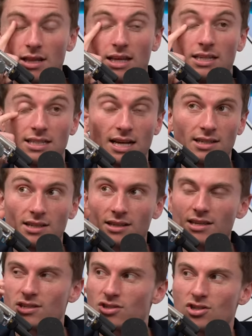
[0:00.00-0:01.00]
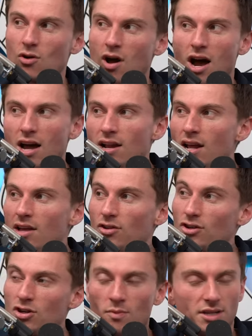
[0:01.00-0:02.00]
like sex like this is so hot they're
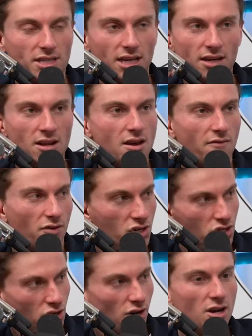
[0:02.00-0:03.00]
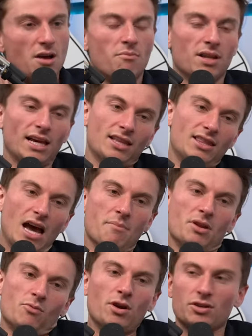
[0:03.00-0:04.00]
two months in for sure but like i
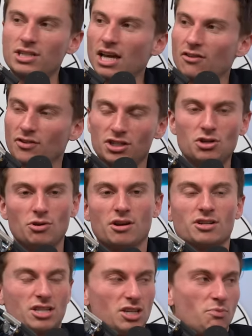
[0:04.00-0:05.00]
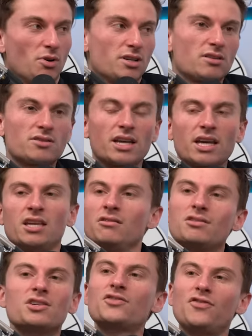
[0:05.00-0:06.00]
mean we were together for like two years at this point so was like can you
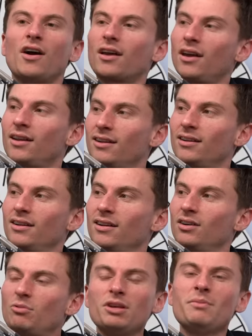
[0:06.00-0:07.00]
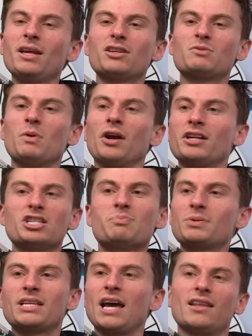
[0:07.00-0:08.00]
just fucking what do you mean it's burning just
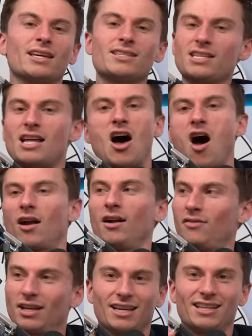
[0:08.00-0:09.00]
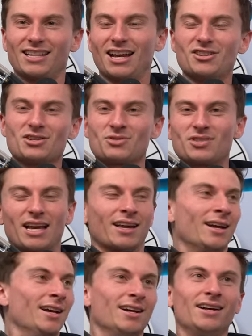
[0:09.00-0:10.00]
pretend like is this not hot enough like i just was like
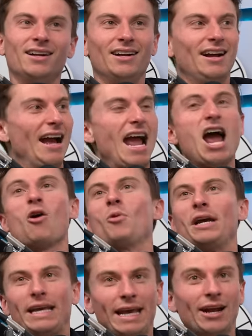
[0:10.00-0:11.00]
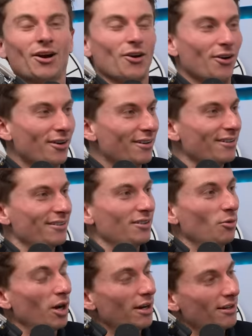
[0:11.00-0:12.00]
the only thing that's hot are we dick. here what